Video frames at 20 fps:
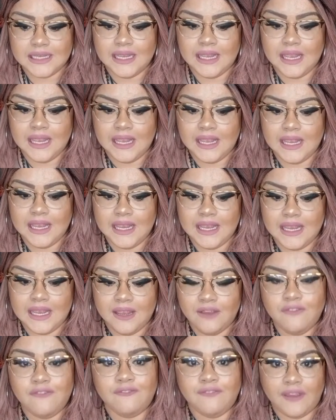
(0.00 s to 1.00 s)
a
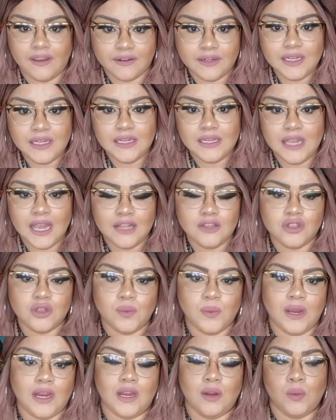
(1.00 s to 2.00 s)
fairy into
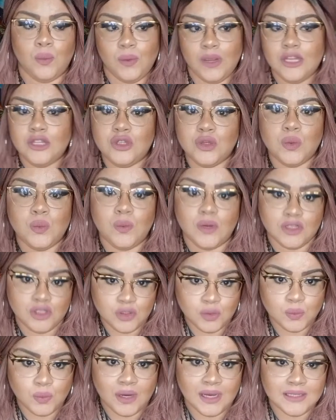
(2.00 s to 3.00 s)
where we do what you
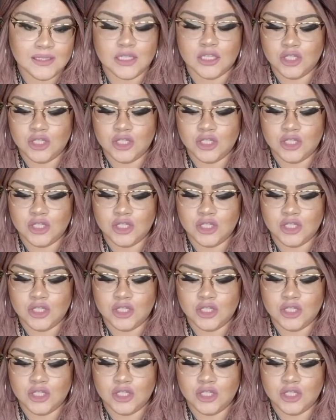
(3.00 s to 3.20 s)
want.